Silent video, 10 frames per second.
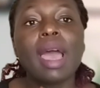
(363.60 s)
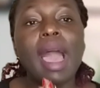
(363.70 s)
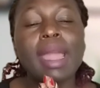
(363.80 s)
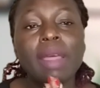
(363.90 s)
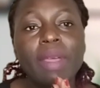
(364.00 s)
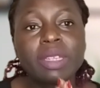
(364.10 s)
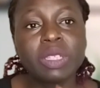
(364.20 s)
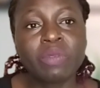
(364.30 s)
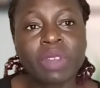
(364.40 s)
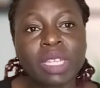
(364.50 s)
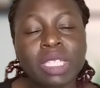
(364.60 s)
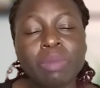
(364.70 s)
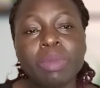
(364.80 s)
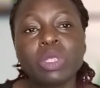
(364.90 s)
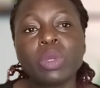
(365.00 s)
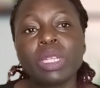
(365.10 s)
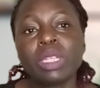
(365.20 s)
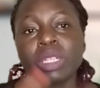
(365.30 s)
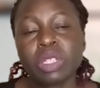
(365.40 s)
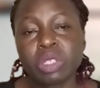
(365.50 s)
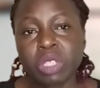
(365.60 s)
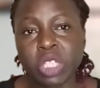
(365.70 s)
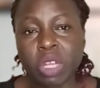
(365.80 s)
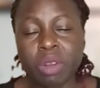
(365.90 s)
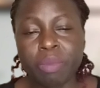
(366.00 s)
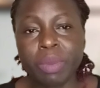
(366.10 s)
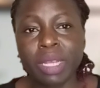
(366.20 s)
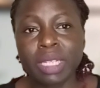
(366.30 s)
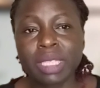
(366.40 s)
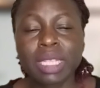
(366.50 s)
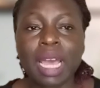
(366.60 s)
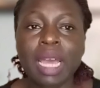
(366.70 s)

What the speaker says: Another difference between treasury bills